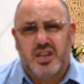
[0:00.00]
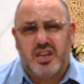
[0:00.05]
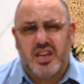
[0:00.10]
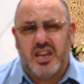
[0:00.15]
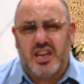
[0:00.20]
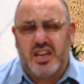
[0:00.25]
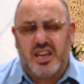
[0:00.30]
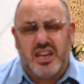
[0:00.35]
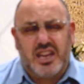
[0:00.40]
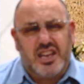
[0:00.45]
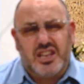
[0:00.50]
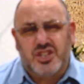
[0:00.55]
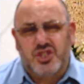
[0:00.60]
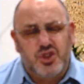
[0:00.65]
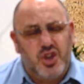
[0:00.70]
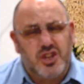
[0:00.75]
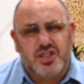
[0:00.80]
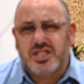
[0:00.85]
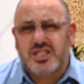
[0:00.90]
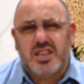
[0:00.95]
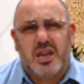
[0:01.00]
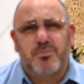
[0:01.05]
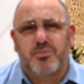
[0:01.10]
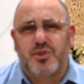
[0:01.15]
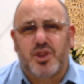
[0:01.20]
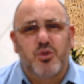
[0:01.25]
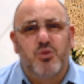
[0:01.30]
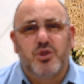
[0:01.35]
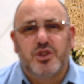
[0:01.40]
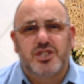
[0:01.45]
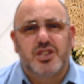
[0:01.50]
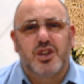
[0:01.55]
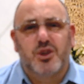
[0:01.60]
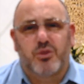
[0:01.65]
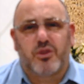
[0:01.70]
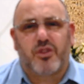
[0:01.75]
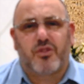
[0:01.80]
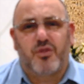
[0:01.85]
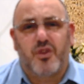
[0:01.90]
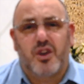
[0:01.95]
is not something we deal
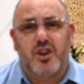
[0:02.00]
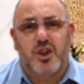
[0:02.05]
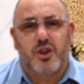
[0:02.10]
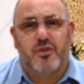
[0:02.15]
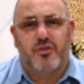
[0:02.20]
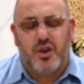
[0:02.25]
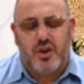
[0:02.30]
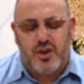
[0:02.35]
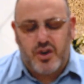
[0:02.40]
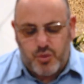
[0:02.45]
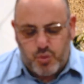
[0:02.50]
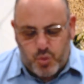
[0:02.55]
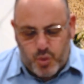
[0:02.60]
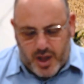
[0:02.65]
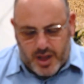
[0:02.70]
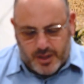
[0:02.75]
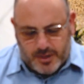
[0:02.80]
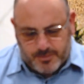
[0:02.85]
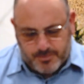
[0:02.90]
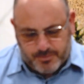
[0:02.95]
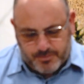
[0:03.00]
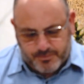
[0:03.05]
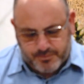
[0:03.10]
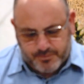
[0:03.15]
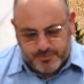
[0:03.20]
with very well.